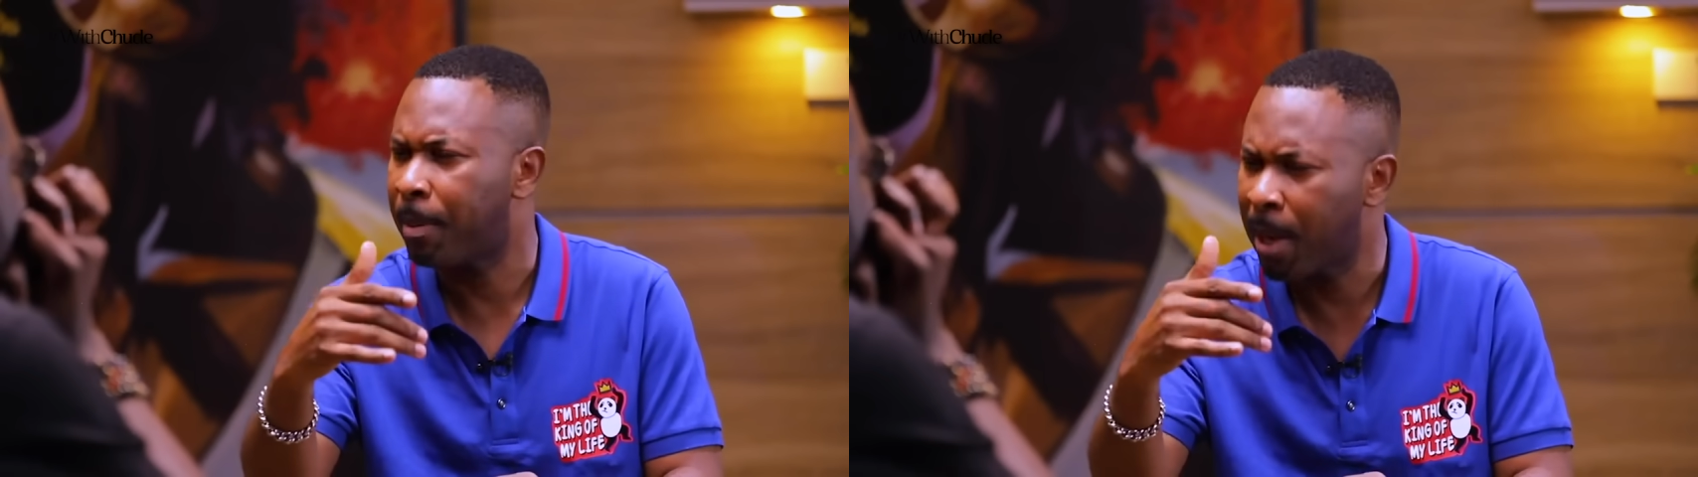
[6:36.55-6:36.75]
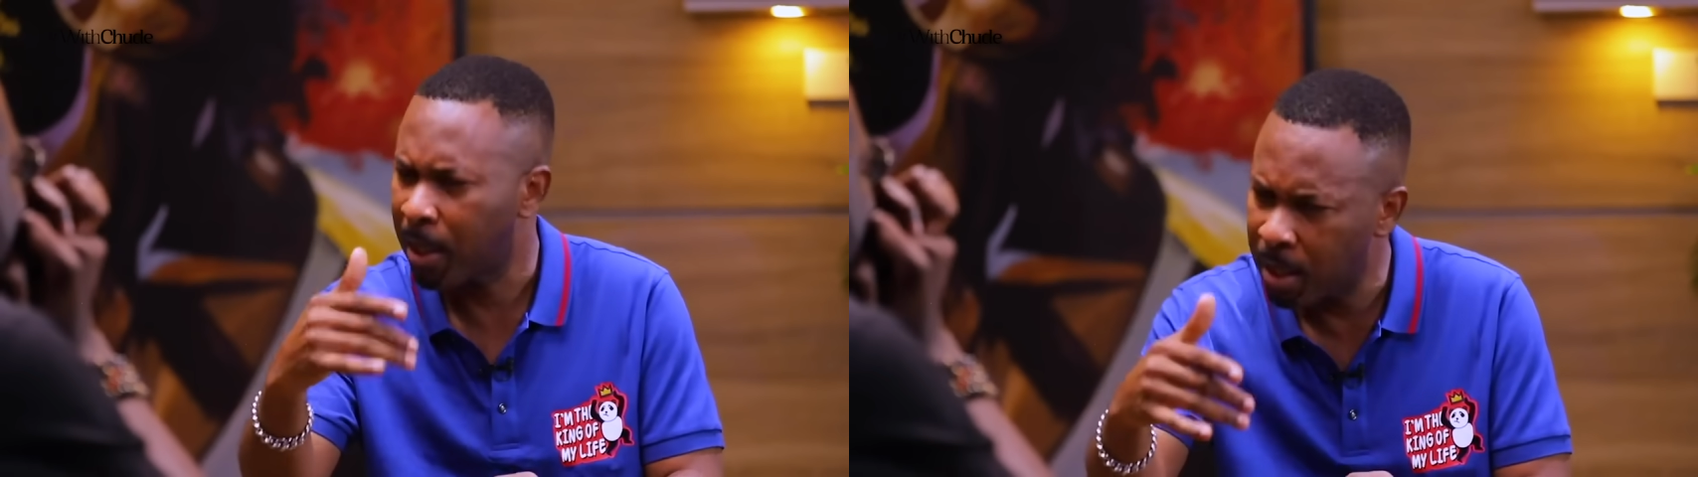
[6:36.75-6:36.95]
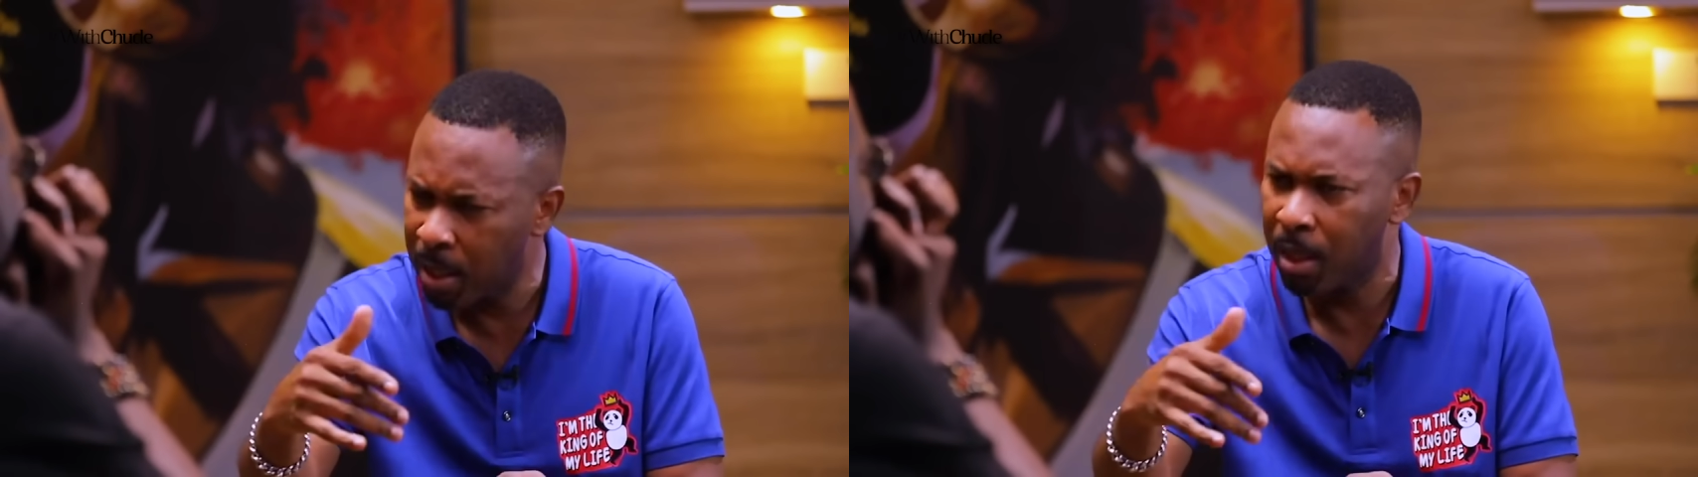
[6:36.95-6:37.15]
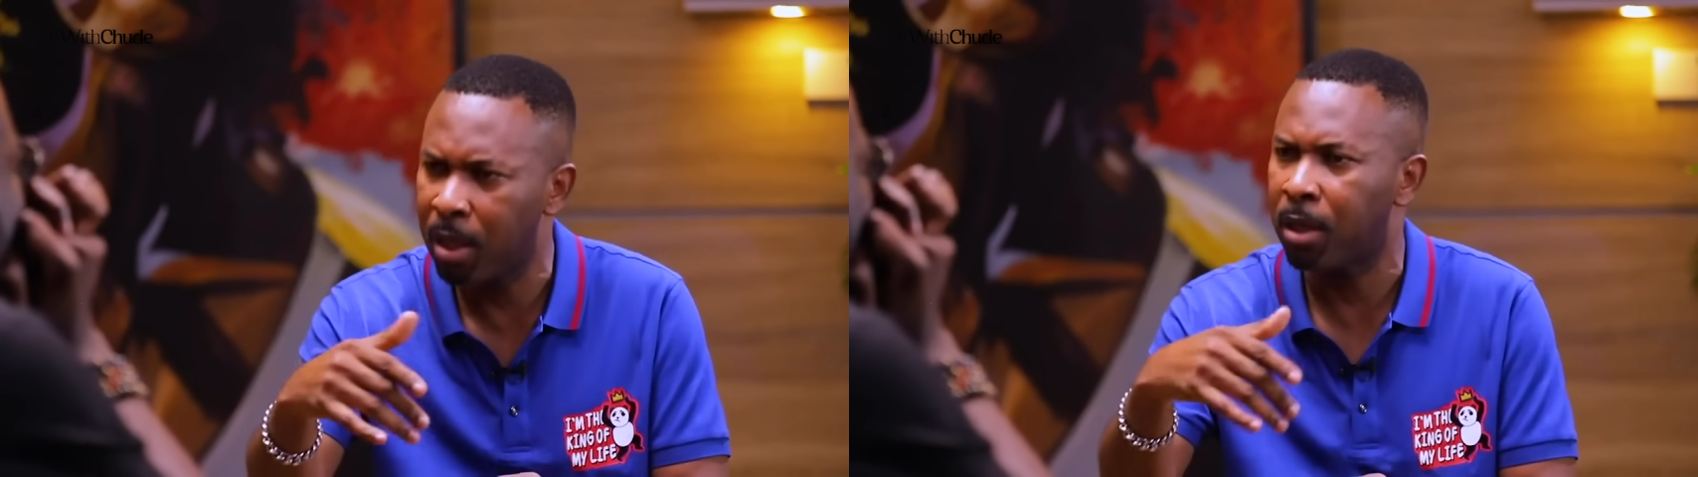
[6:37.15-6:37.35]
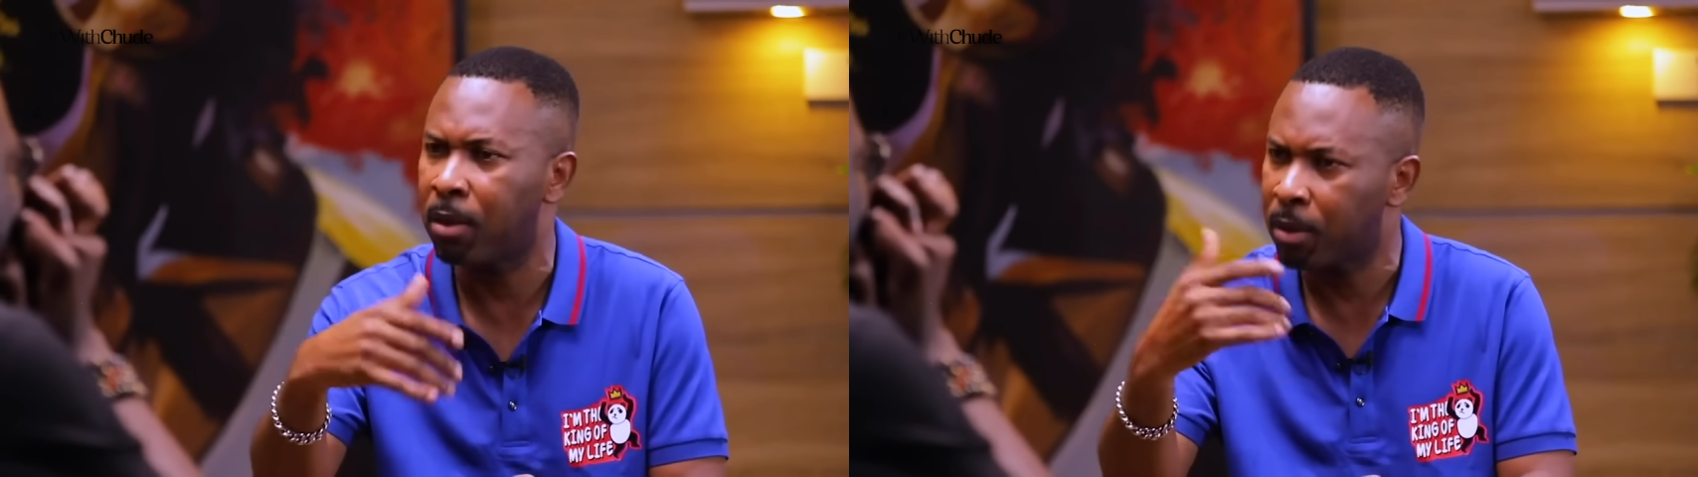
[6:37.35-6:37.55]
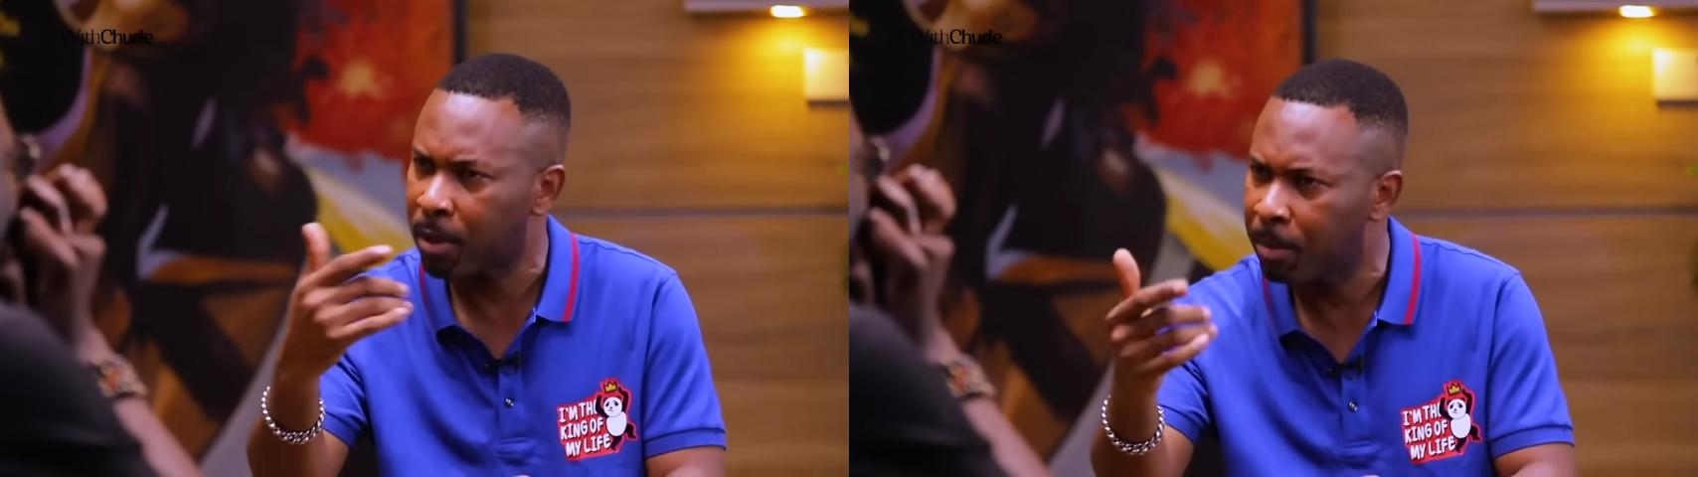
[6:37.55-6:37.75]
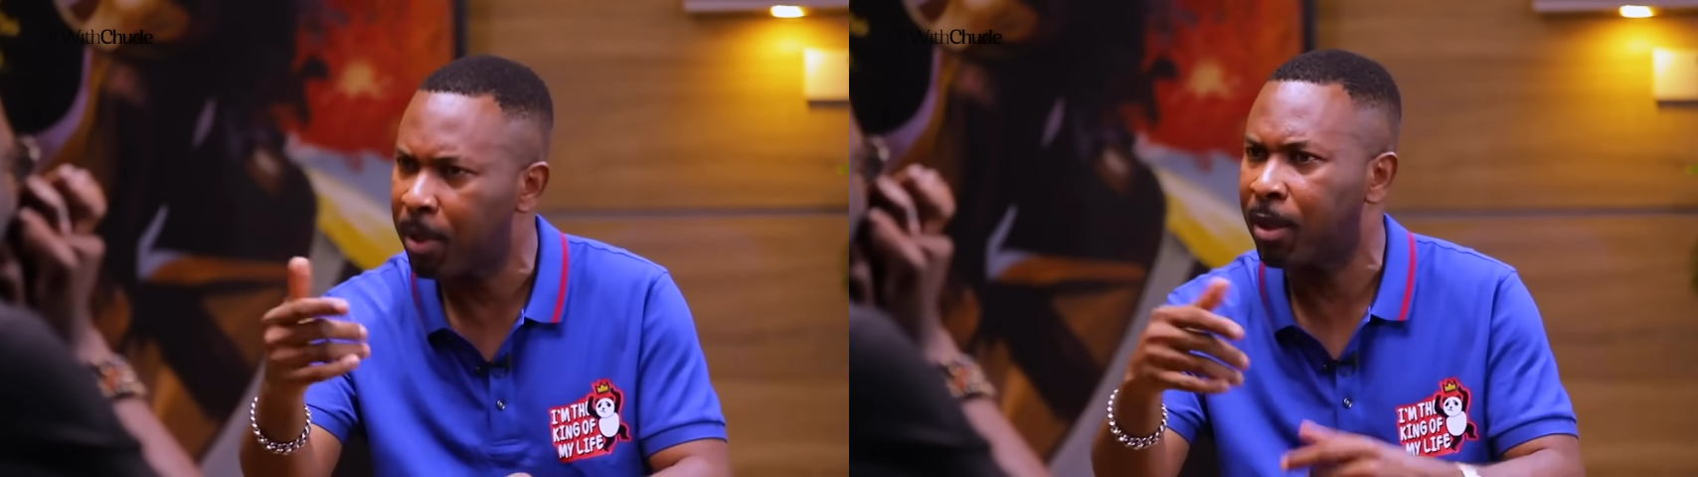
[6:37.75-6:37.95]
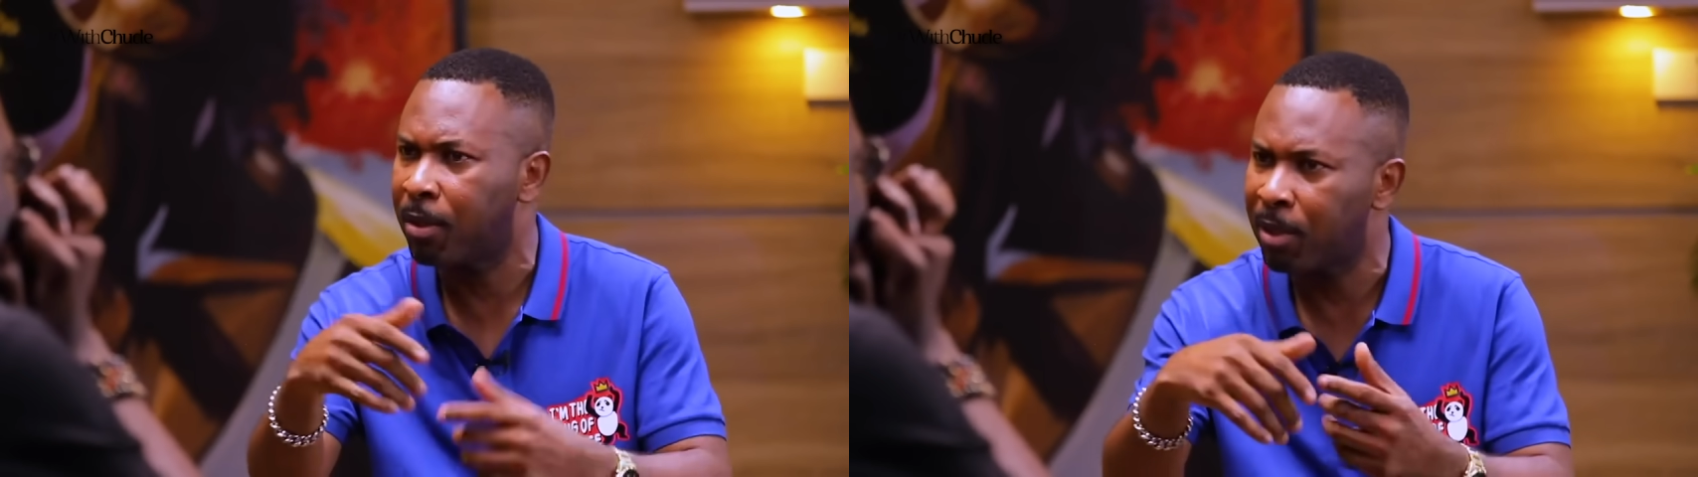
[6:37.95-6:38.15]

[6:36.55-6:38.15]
I'm like, hey, what's up, man?